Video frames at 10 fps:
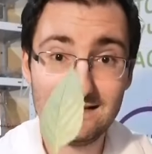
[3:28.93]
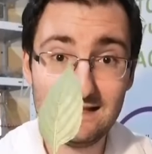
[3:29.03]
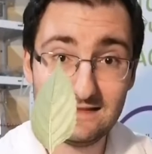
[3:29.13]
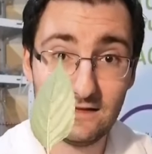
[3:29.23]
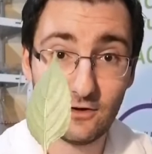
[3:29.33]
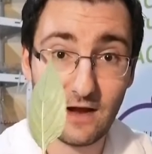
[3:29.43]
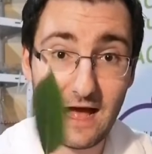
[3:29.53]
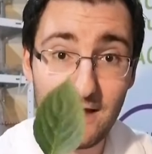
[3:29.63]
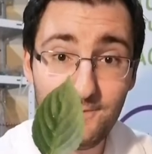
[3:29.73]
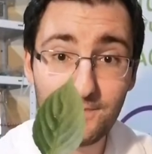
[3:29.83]
this little
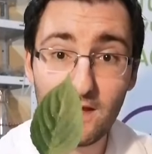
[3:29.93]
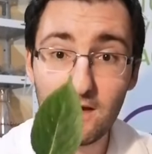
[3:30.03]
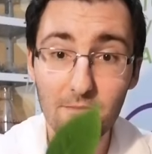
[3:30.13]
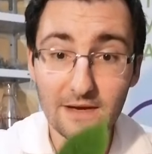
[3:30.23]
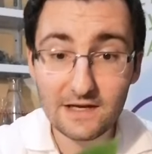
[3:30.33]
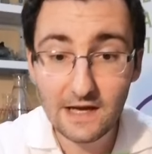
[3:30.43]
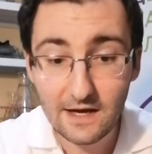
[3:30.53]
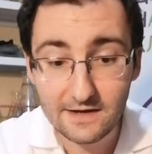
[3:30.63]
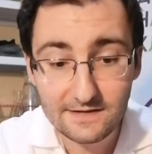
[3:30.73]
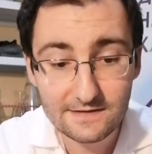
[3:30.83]
guy
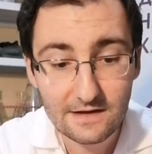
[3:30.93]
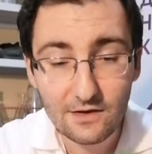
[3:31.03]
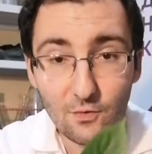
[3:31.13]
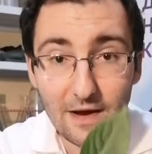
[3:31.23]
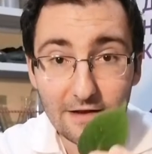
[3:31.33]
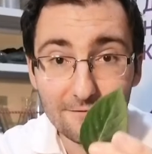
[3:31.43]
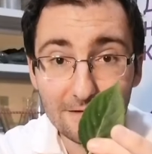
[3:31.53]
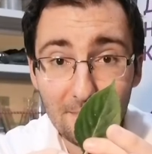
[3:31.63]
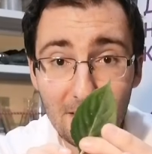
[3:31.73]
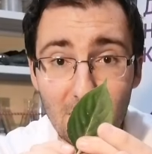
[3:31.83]
because when I
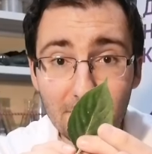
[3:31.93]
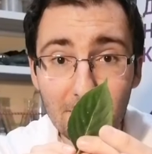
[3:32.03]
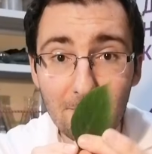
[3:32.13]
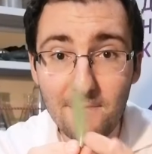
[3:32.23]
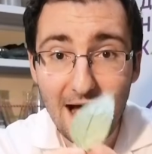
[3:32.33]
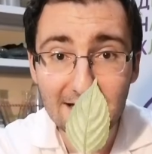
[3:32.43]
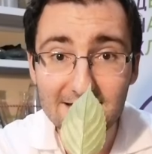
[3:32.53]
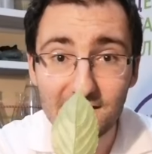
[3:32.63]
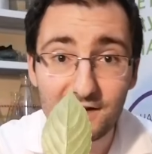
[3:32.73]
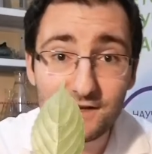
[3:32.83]
flip it on the
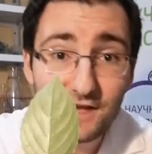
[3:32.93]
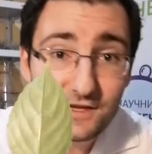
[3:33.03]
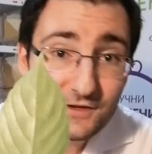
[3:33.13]
back side,